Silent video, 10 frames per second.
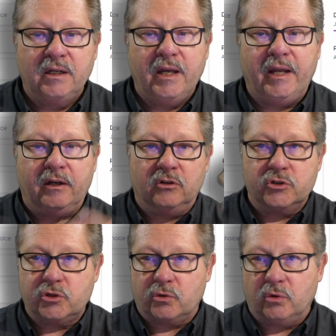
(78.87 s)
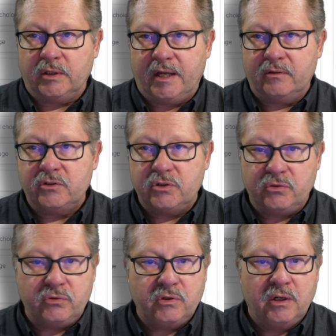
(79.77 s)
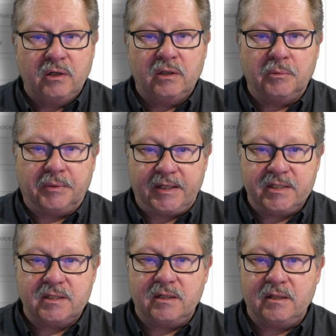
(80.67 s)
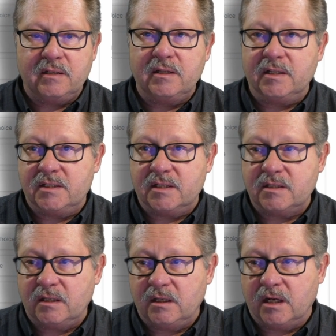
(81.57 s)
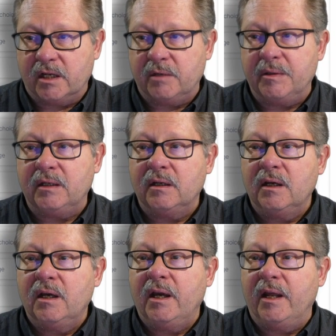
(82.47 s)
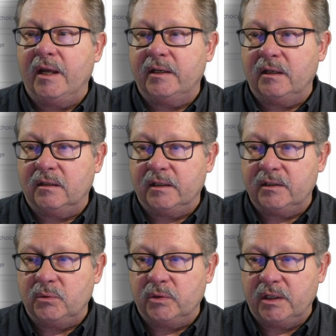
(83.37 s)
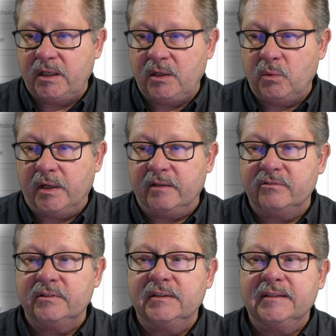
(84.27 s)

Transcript: and it'll scroll down to the place that it exists in the document, and I can click the word heat wave,